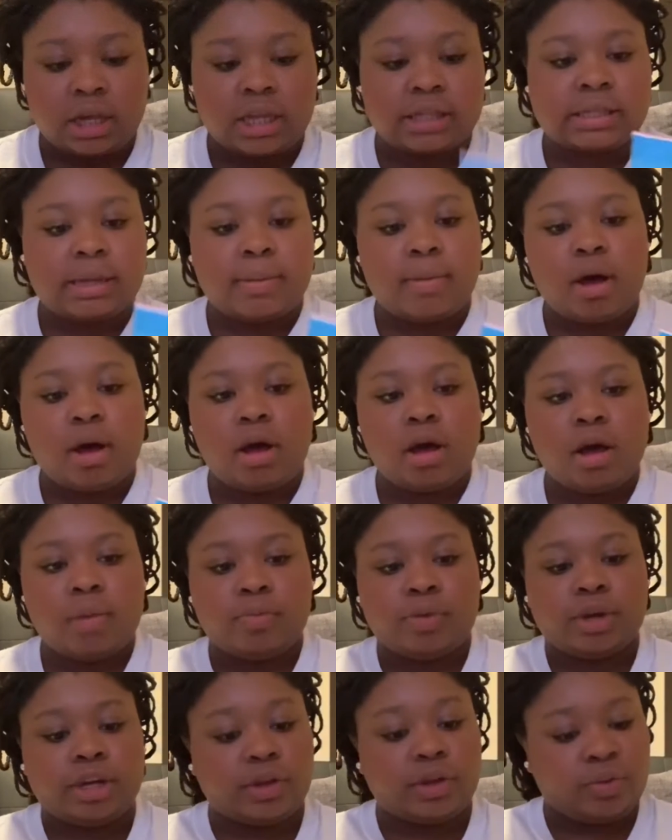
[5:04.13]
because I'm
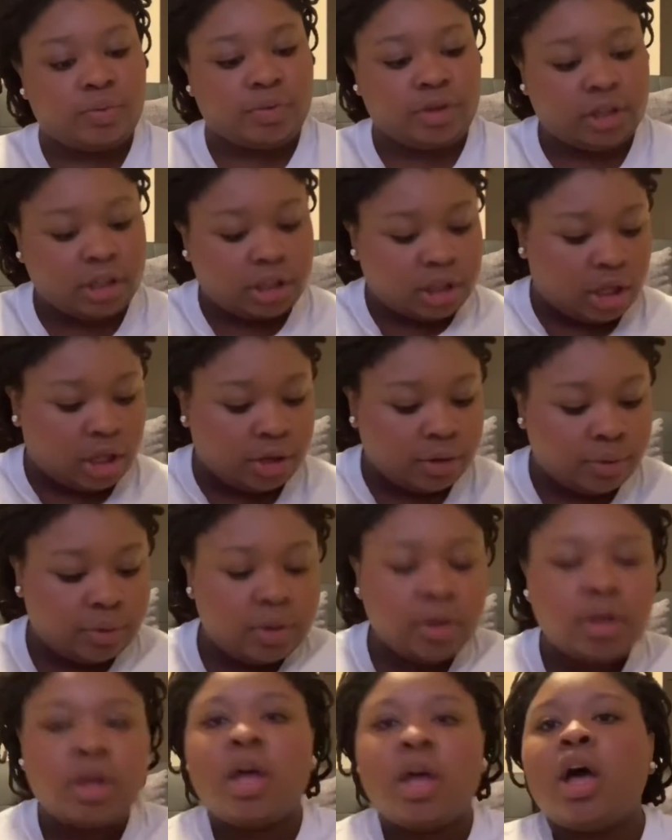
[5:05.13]
um, running really low
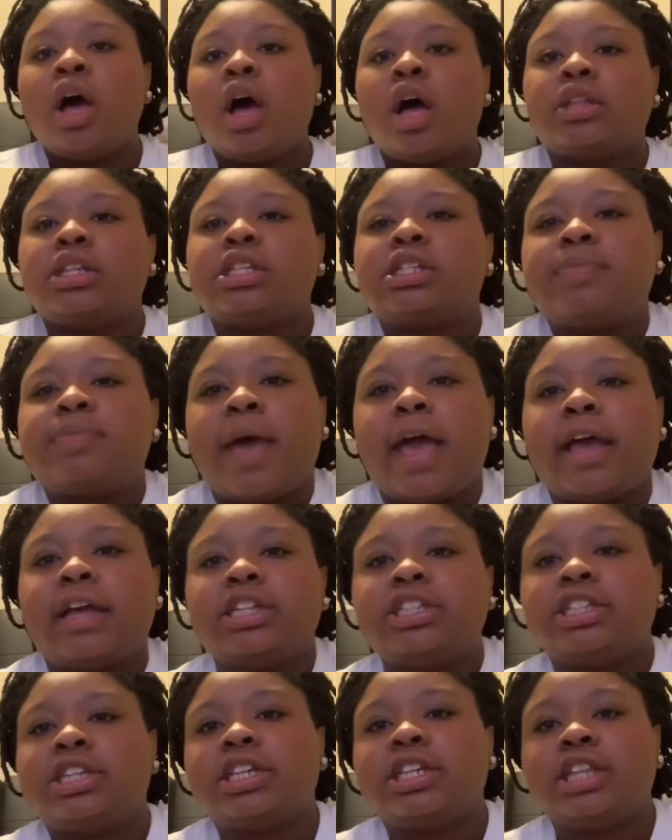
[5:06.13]
on this
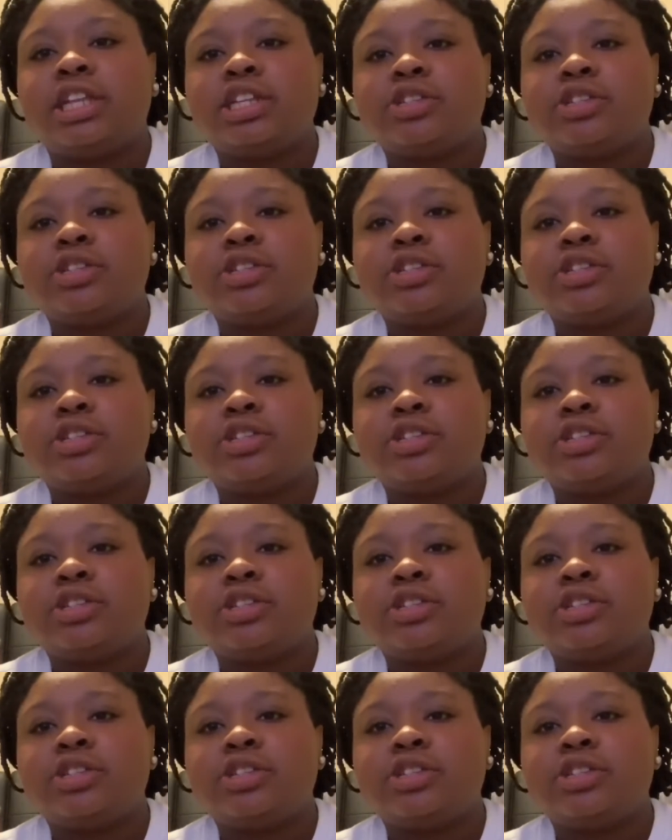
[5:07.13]
packaging.